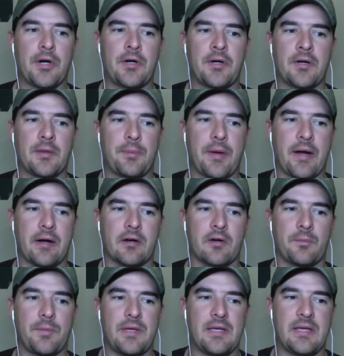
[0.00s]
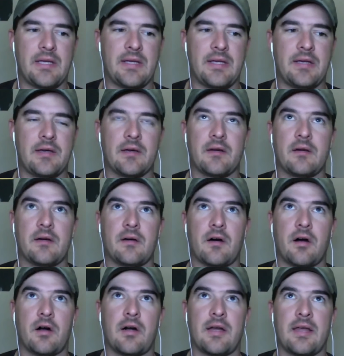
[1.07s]
Uh, Berne Apparel, B E
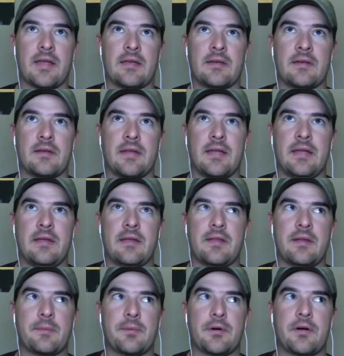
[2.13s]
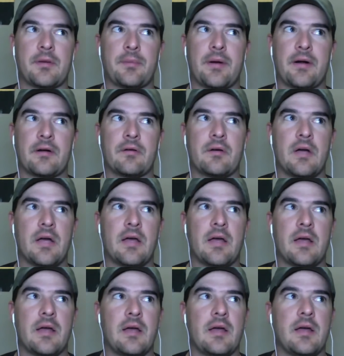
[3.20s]
R N E, I think, Berne Apparel.
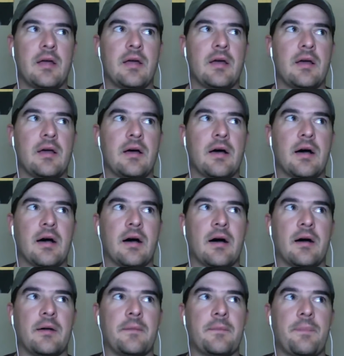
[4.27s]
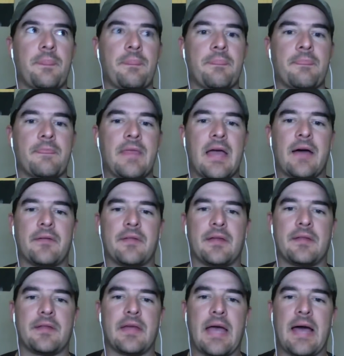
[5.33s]
Uh,
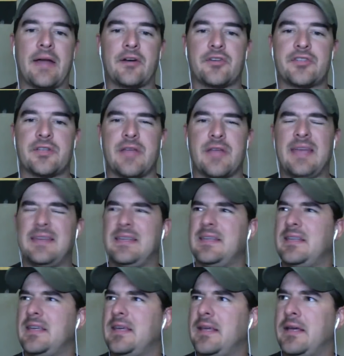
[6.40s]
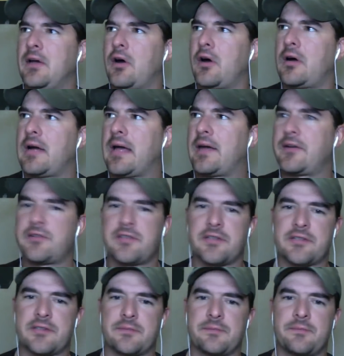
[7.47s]
yeah, the, the adder, A-D-D-E-R adder
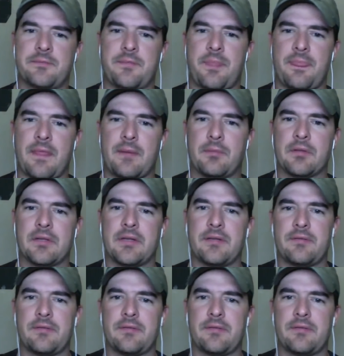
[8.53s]
system, I believe.